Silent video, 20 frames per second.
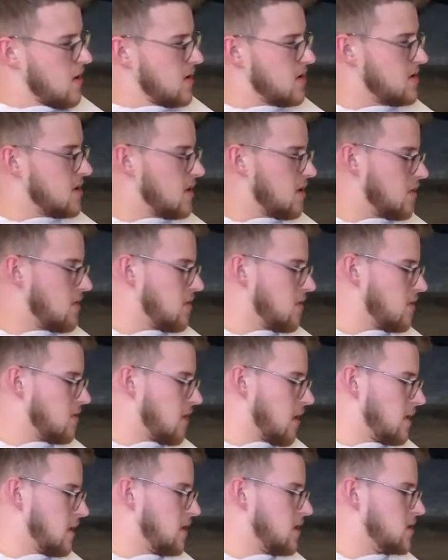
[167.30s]
seeing if you
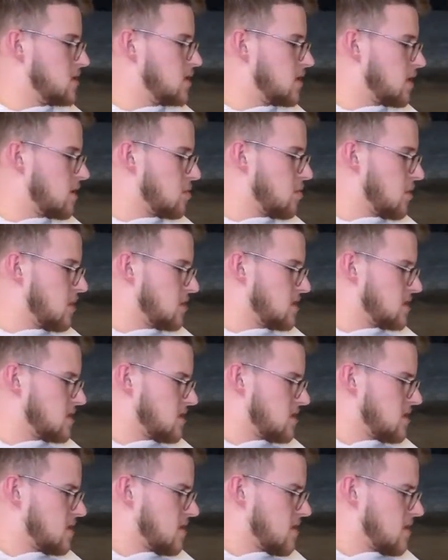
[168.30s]
find any trigger
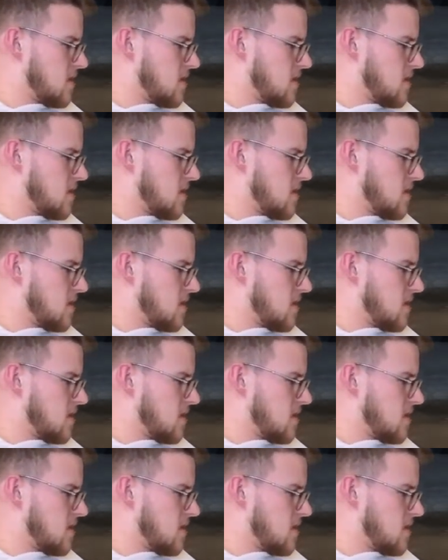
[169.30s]
points.